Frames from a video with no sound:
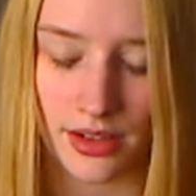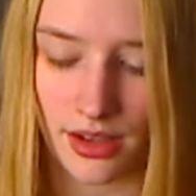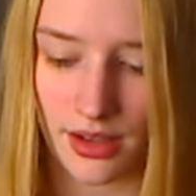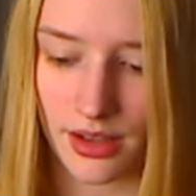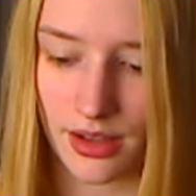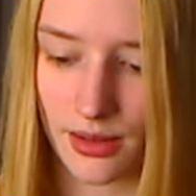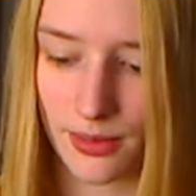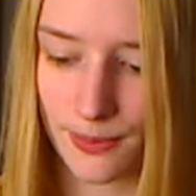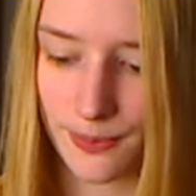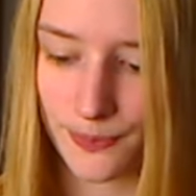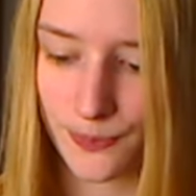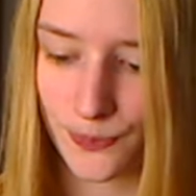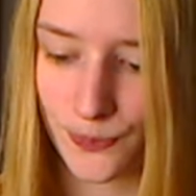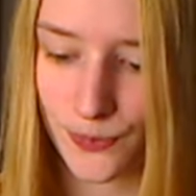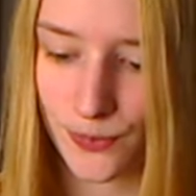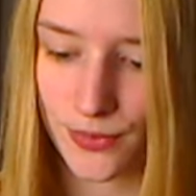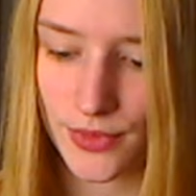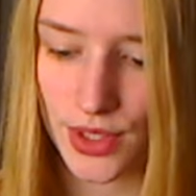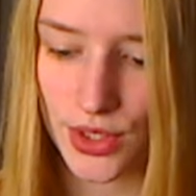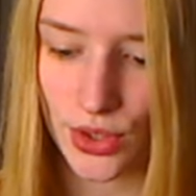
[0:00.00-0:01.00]

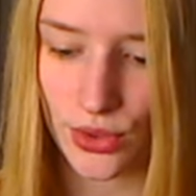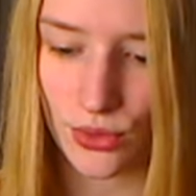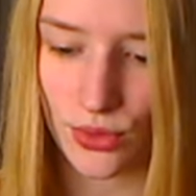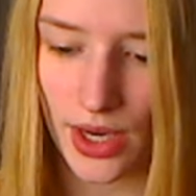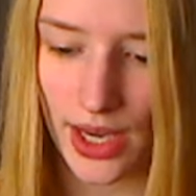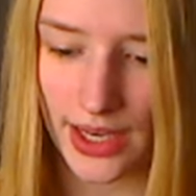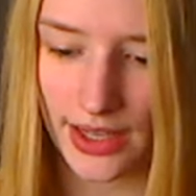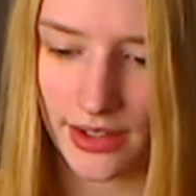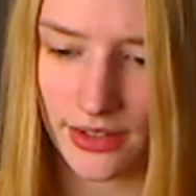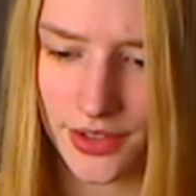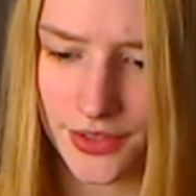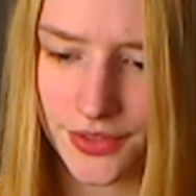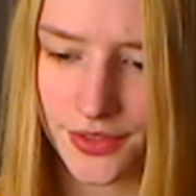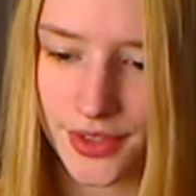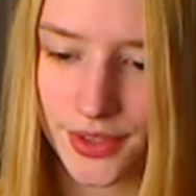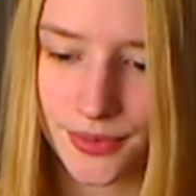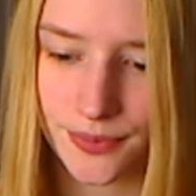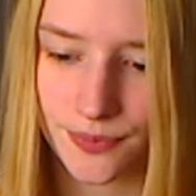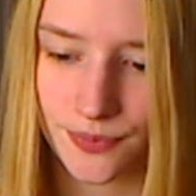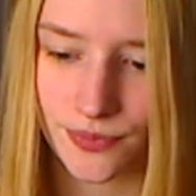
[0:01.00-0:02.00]
To
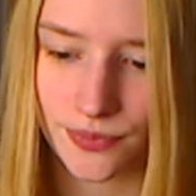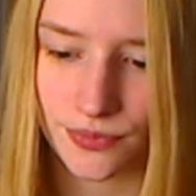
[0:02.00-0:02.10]
have